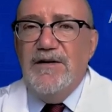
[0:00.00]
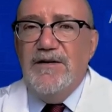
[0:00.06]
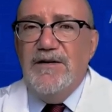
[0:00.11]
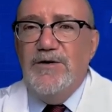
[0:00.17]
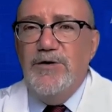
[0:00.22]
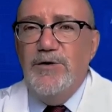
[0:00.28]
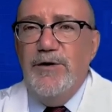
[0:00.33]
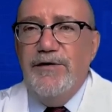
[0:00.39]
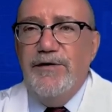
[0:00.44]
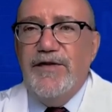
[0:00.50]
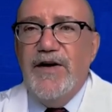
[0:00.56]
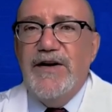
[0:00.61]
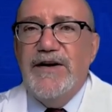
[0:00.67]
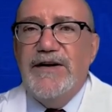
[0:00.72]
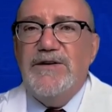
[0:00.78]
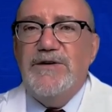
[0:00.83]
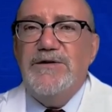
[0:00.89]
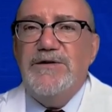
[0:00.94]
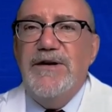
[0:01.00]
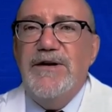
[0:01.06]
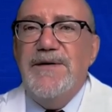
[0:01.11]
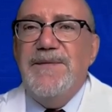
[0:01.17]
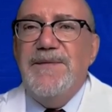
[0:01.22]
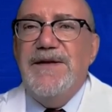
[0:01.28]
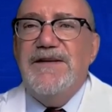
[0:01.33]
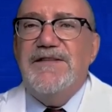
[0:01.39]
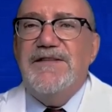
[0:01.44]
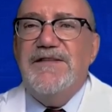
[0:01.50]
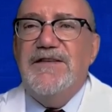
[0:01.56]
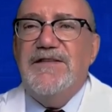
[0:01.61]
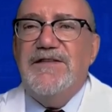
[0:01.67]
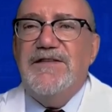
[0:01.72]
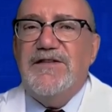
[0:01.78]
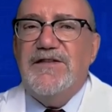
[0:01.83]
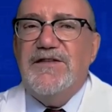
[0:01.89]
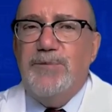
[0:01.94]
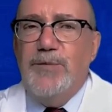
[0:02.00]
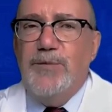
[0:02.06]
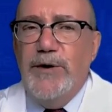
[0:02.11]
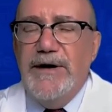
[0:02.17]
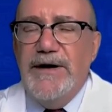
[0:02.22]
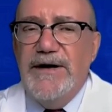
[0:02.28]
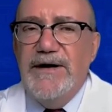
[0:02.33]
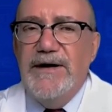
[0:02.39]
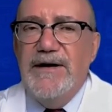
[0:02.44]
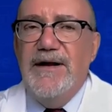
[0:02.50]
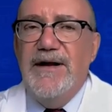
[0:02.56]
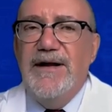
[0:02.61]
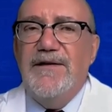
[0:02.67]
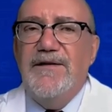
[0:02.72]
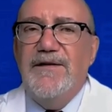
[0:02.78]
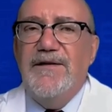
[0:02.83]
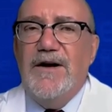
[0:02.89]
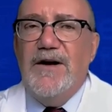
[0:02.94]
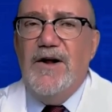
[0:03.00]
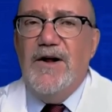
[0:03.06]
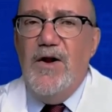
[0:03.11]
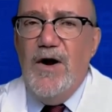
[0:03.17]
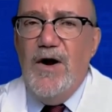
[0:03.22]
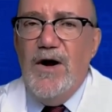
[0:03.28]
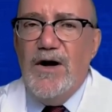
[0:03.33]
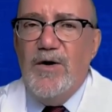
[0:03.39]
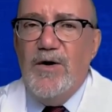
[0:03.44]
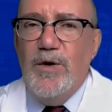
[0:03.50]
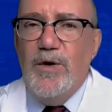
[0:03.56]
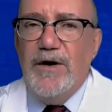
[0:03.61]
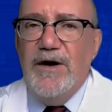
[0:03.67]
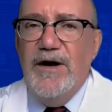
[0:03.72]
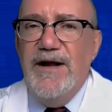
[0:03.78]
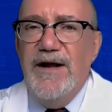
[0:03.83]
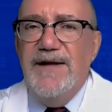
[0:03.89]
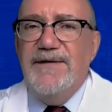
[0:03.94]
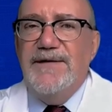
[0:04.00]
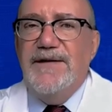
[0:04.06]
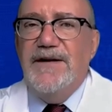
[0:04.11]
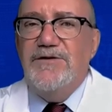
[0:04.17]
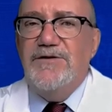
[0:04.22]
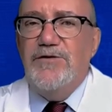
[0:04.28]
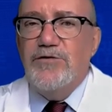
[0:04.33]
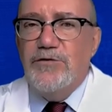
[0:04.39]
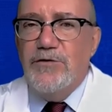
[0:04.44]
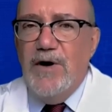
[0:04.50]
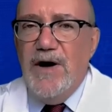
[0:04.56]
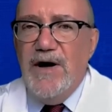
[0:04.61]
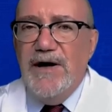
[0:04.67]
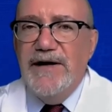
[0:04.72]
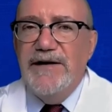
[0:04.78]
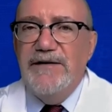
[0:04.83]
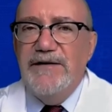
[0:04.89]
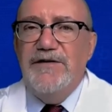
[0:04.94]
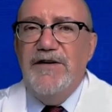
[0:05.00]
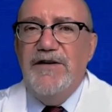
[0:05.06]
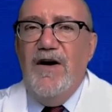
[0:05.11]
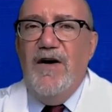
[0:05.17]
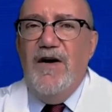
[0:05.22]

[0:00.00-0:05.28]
Glutathione is the spring in the clockwork that drives